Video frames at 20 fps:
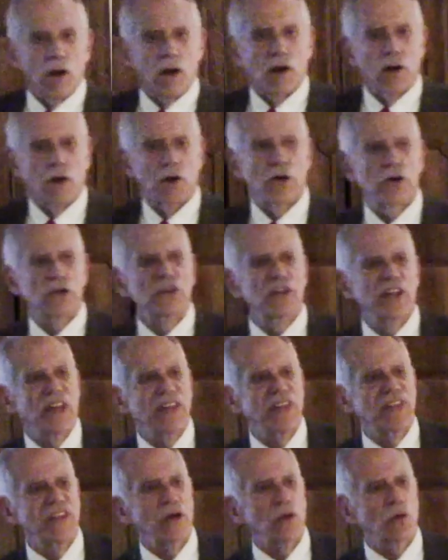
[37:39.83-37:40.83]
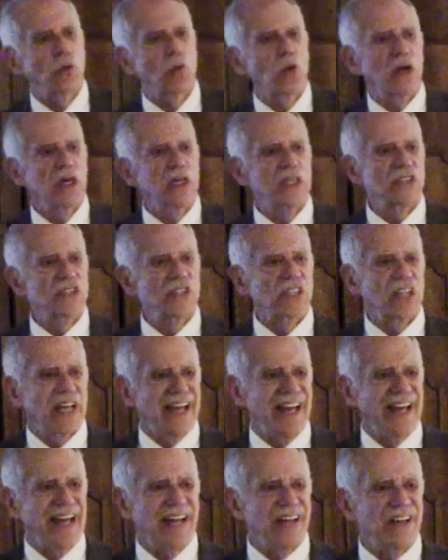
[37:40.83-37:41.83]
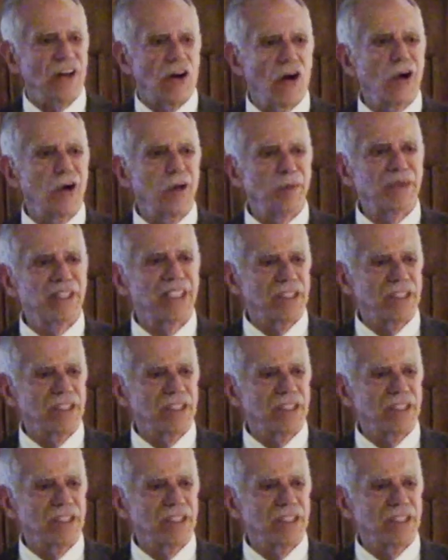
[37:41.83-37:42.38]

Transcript: heard that there was an armed